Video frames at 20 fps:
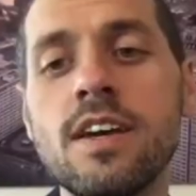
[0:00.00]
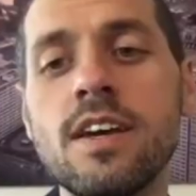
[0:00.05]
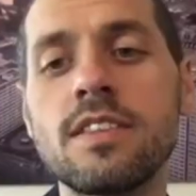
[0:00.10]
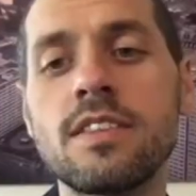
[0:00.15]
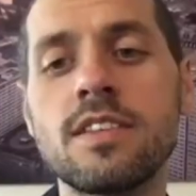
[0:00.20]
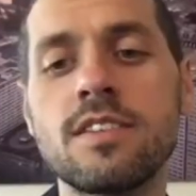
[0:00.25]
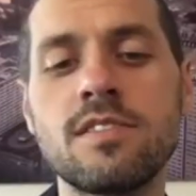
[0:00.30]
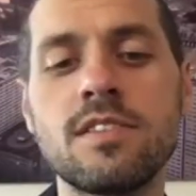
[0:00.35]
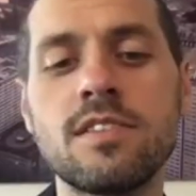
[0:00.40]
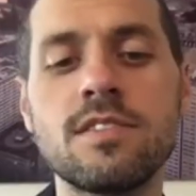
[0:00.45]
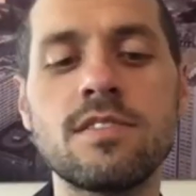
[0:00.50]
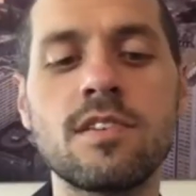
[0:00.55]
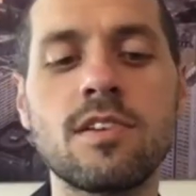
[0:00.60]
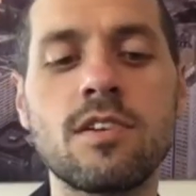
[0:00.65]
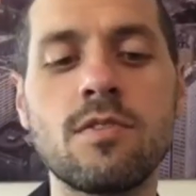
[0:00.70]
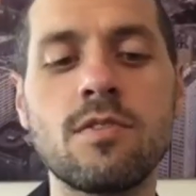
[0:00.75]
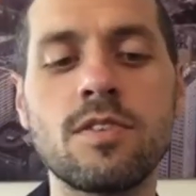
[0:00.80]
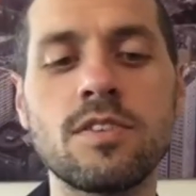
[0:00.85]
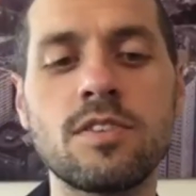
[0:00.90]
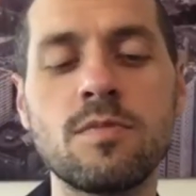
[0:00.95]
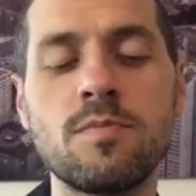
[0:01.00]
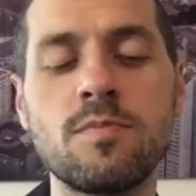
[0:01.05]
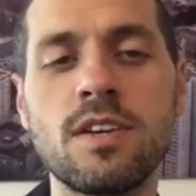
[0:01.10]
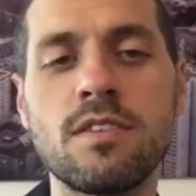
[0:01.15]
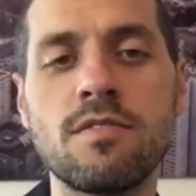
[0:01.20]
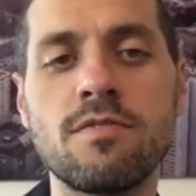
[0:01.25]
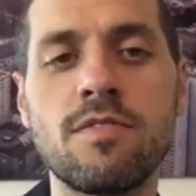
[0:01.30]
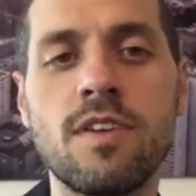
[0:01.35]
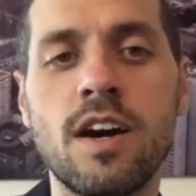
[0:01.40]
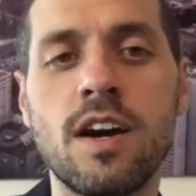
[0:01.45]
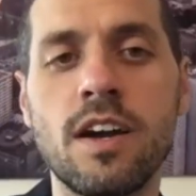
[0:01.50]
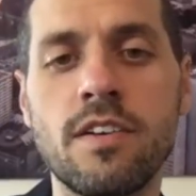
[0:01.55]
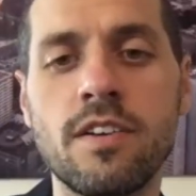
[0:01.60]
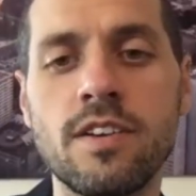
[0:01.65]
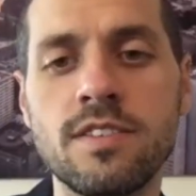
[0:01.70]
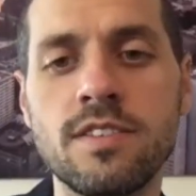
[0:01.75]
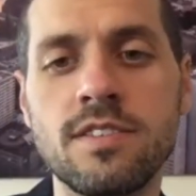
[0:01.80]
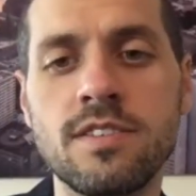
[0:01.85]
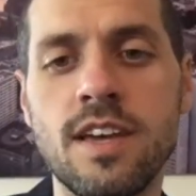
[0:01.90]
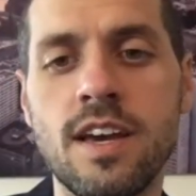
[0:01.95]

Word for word: that this isn't going to be a virus